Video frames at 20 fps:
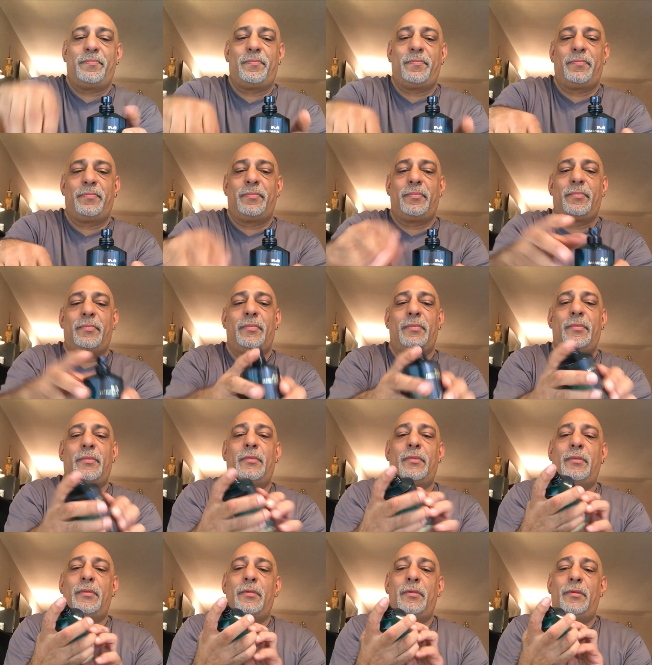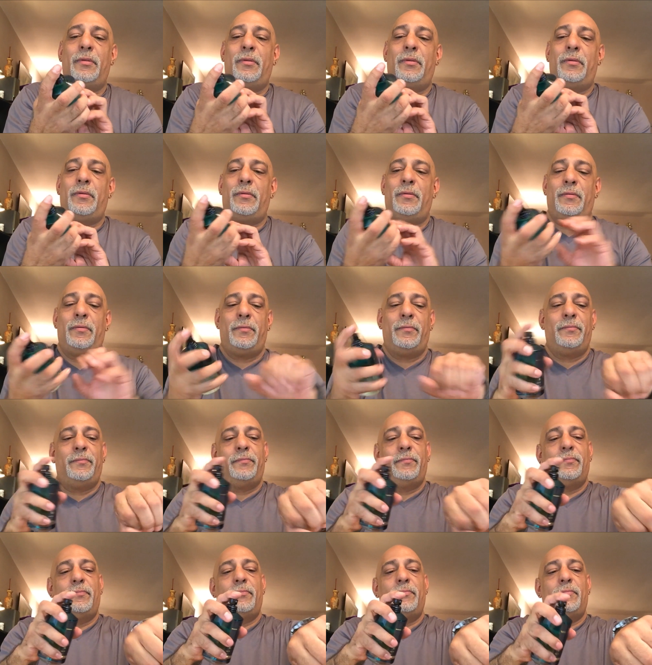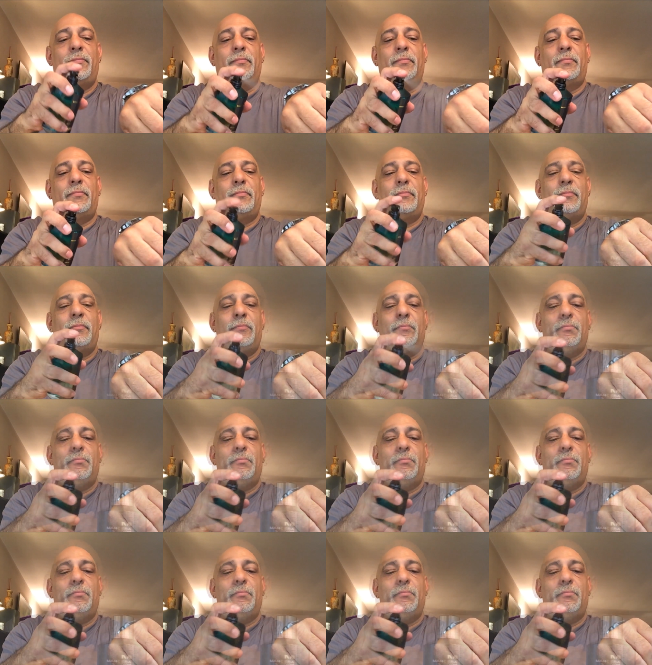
Nobody speaks.